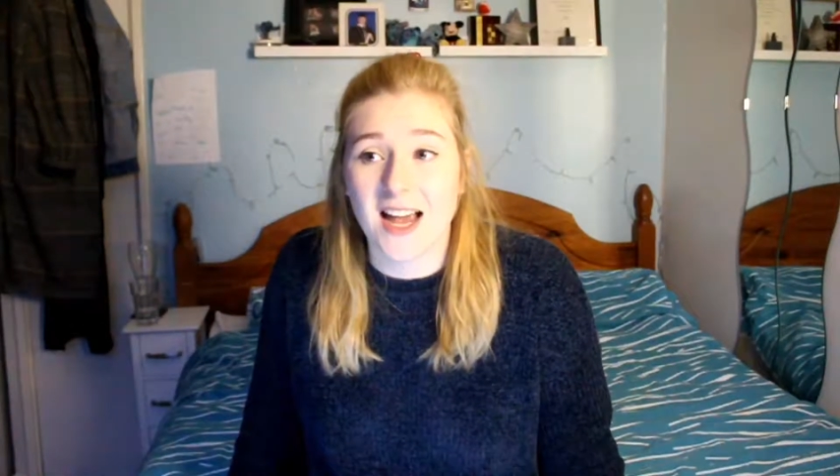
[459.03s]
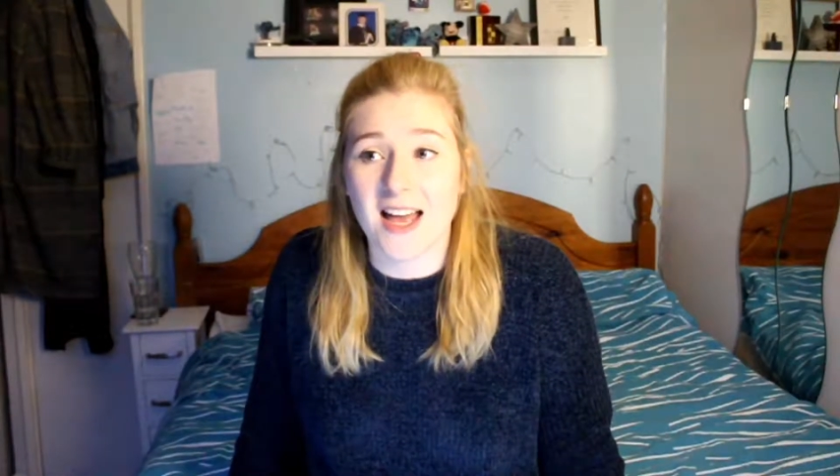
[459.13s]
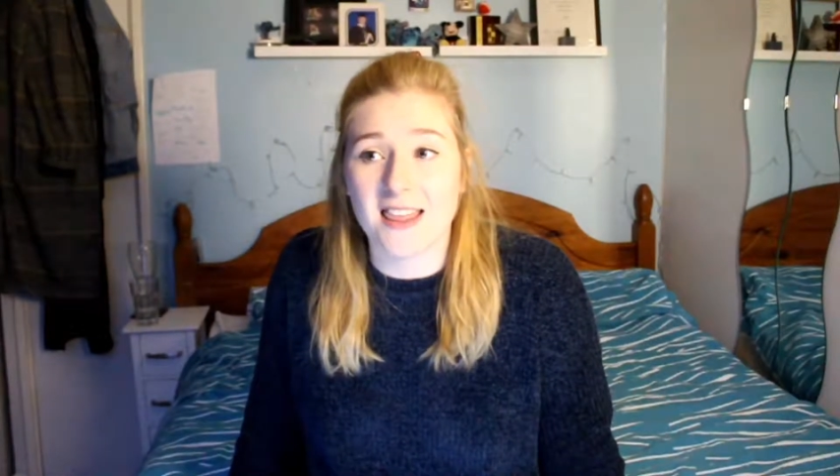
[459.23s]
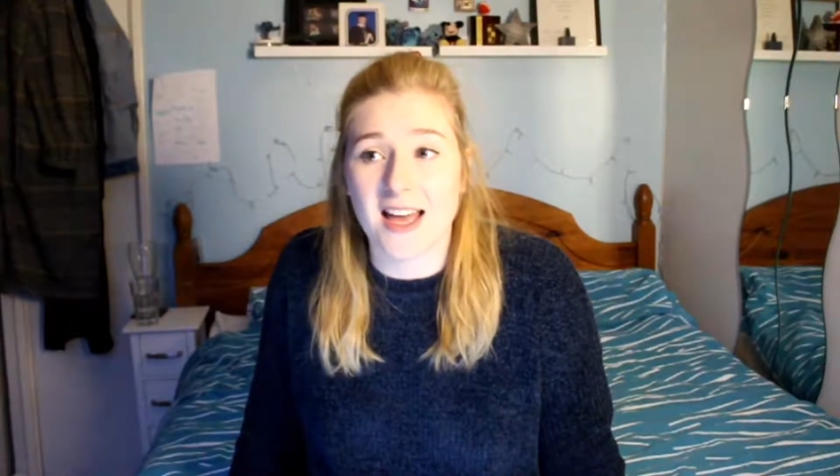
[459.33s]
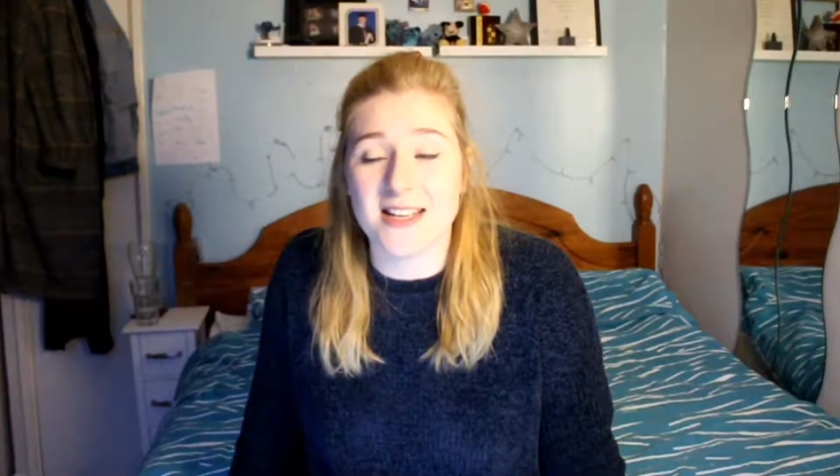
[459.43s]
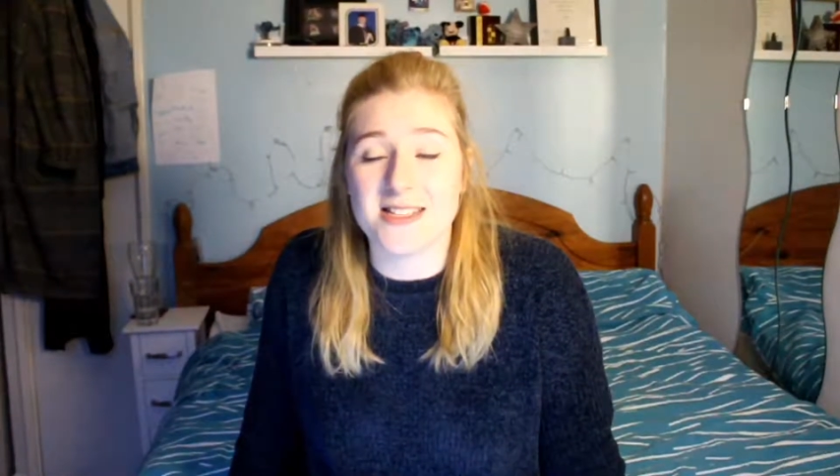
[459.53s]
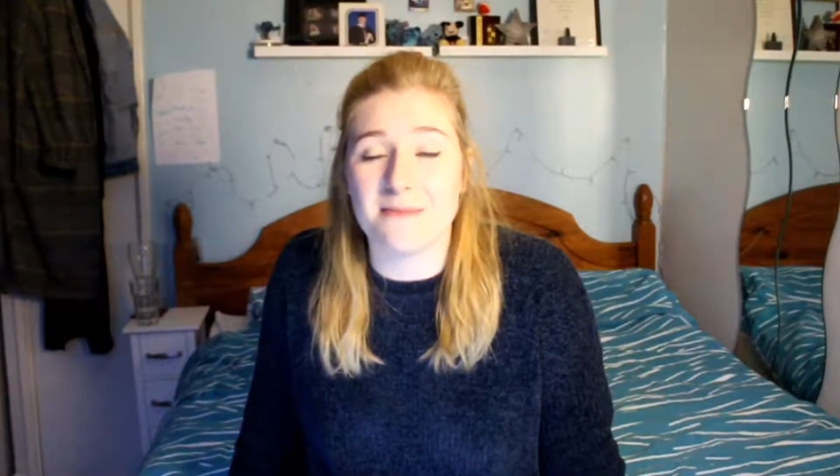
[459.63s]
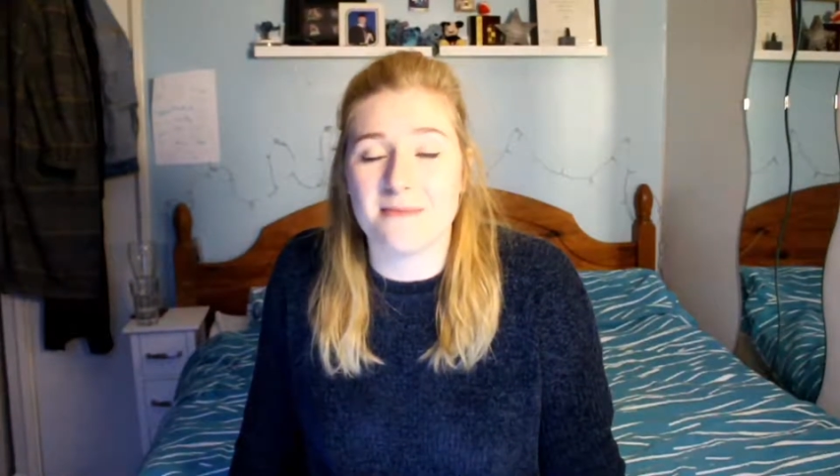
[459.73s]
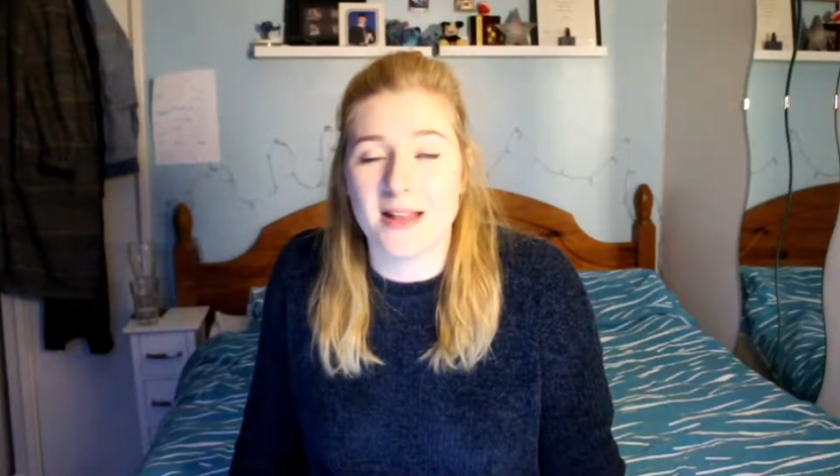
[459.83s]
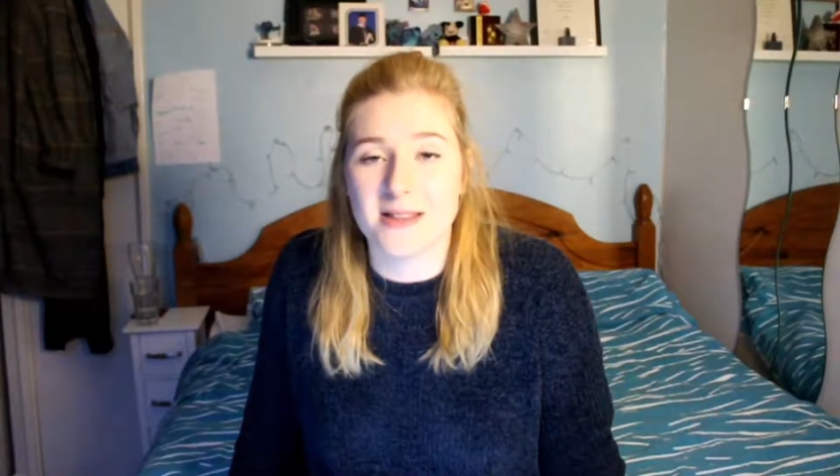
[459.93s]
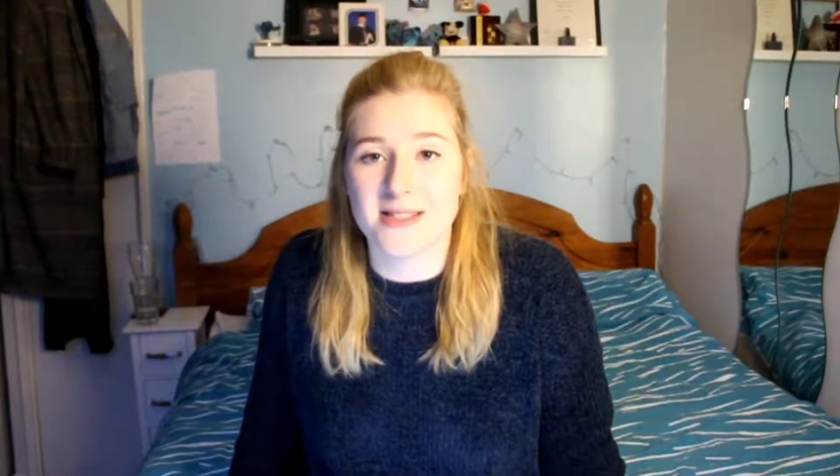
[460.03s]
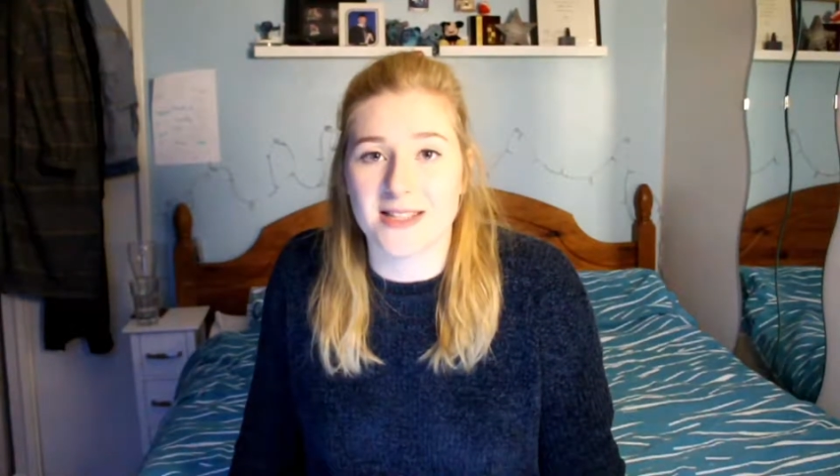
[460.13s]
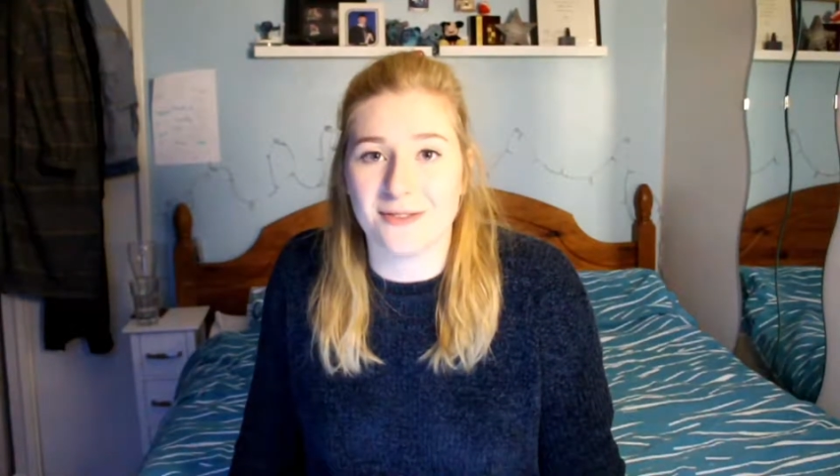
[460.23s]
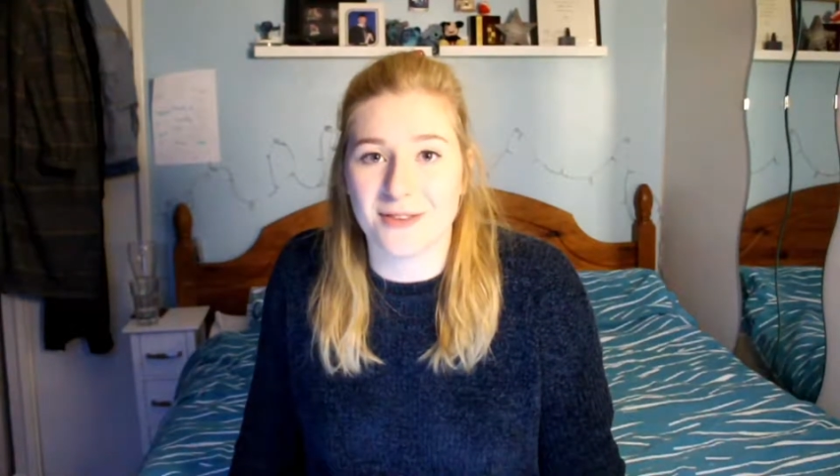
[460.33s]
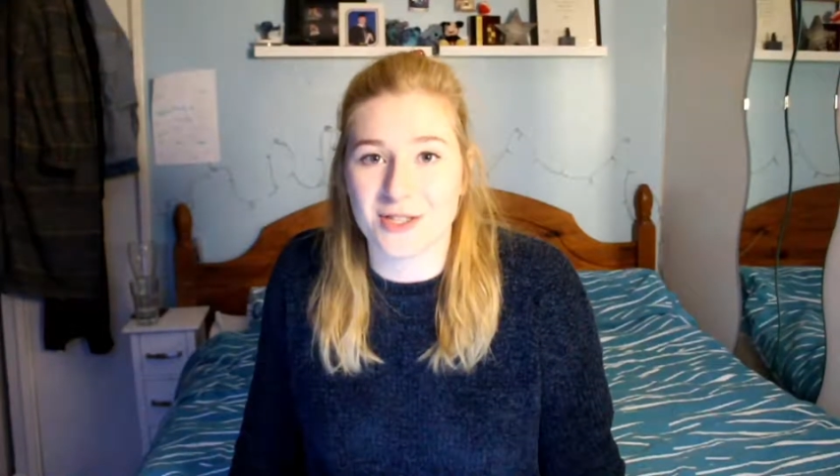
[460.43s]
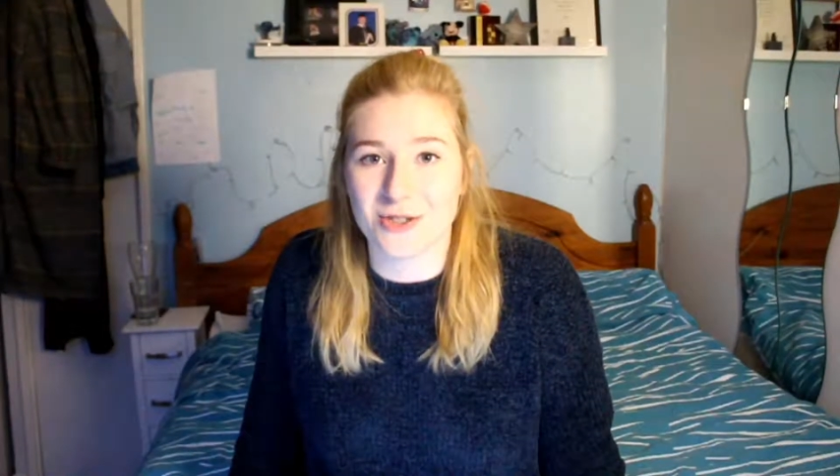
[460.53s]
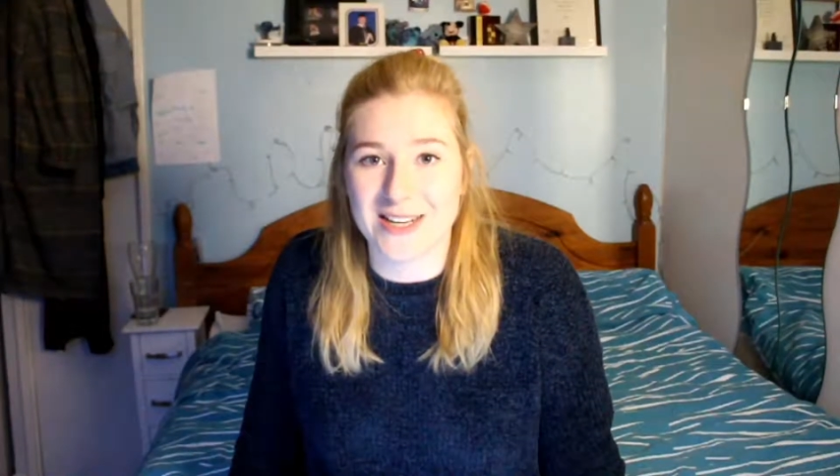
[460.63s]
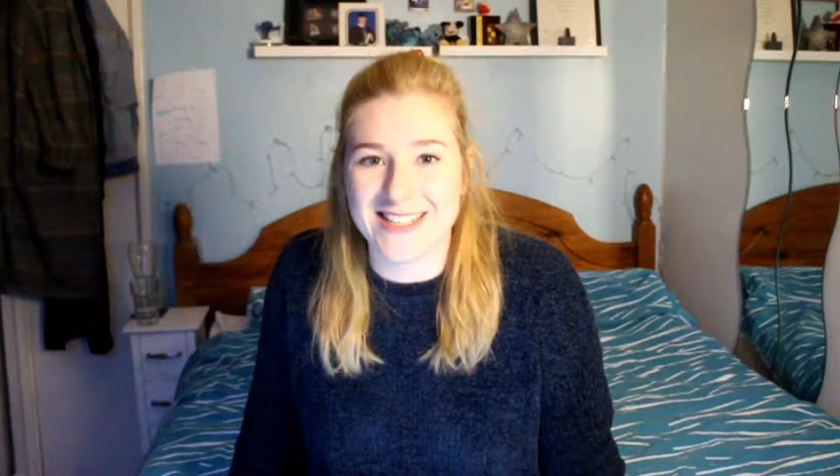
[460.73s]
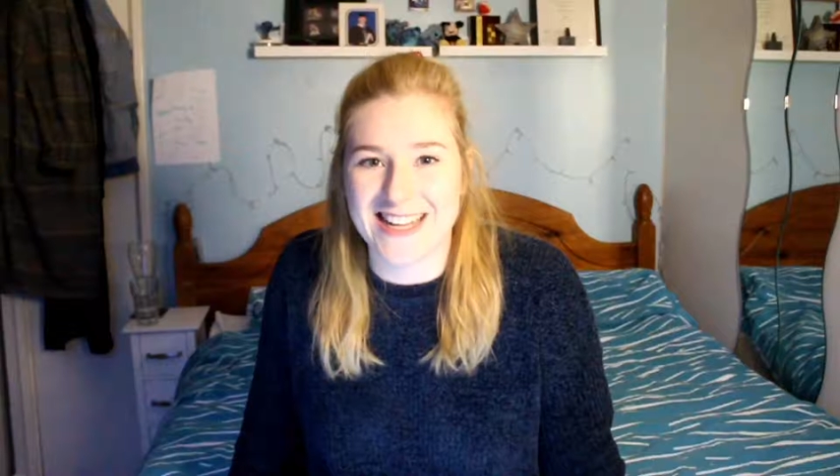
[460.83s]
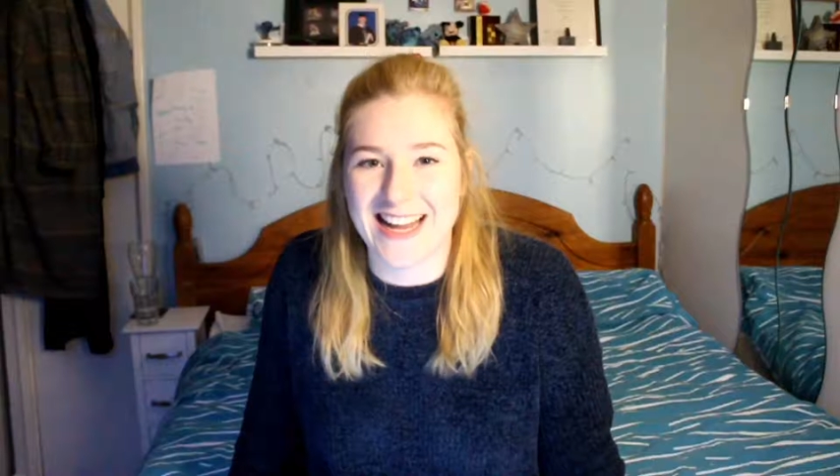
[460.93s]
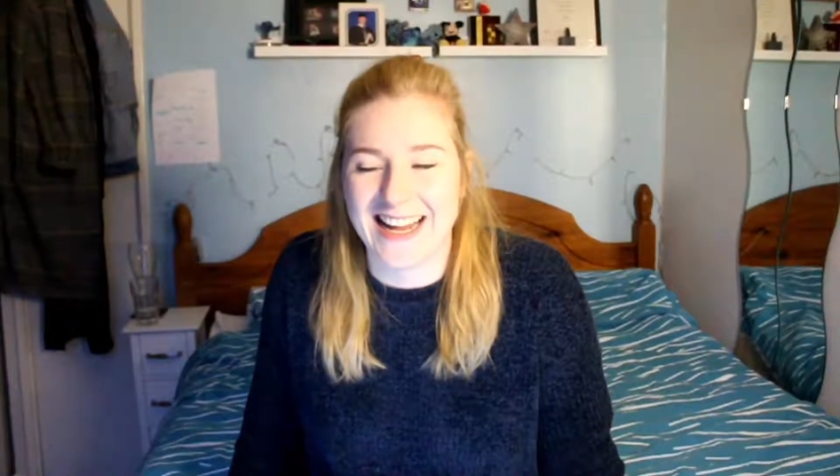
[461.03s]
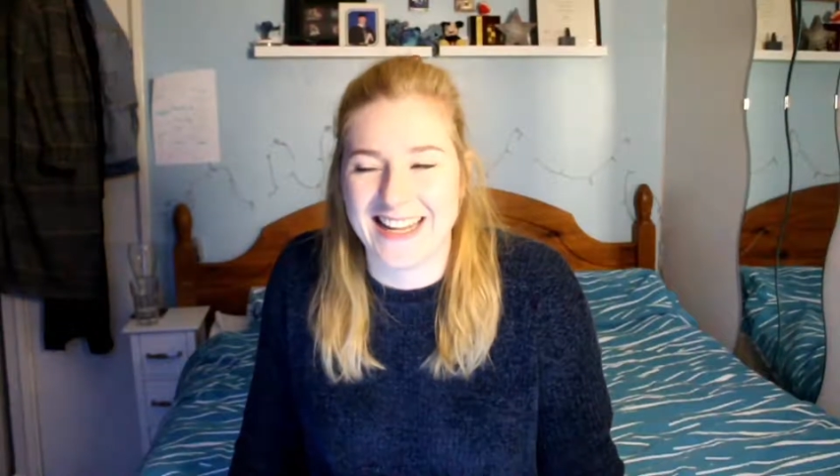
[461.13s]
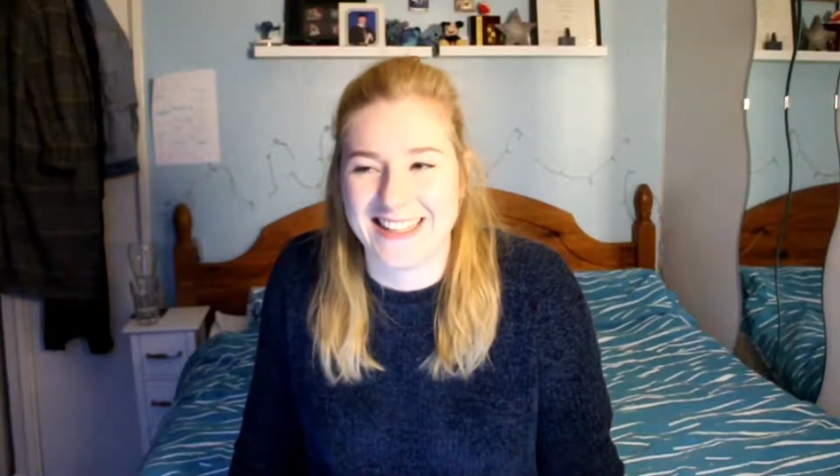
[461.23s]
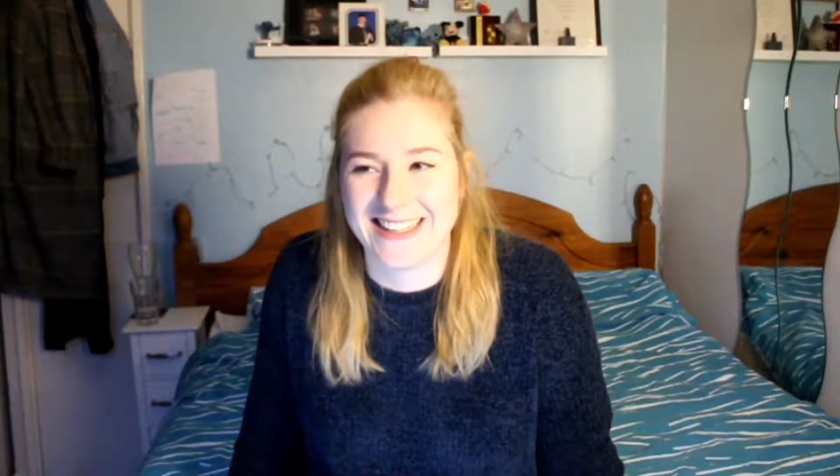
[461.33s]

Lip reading: and that is immensely frustrating